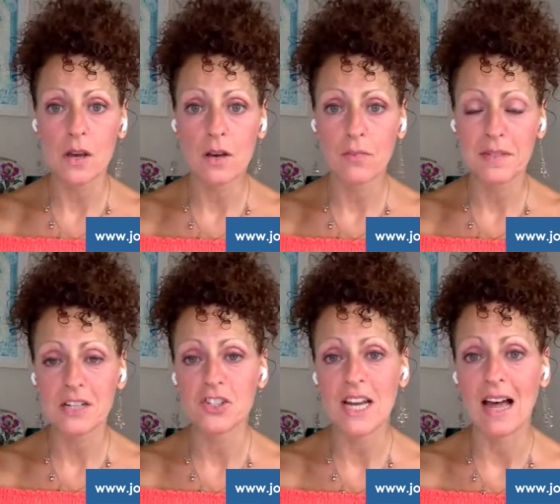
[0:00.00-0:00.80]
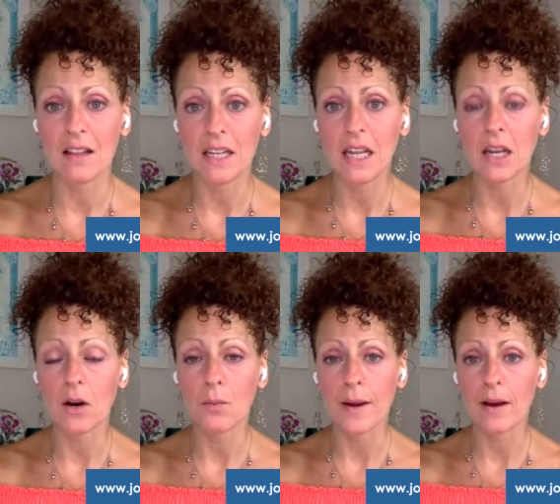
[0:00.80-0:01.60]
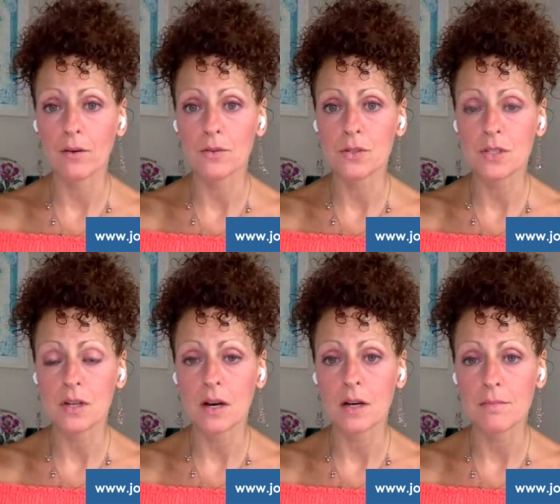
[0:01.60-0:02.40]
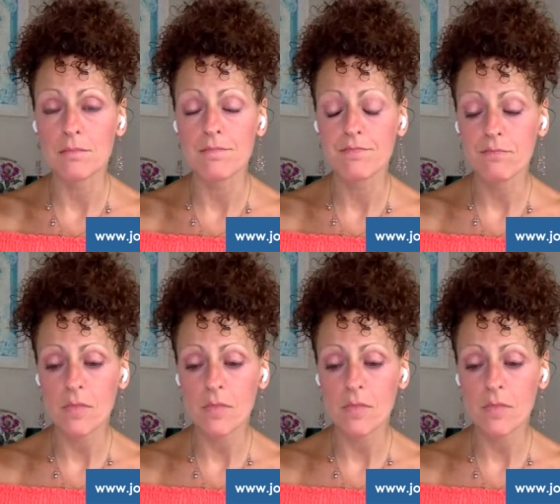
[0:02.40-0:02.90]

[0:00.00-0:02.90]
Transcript: of potentiality around um,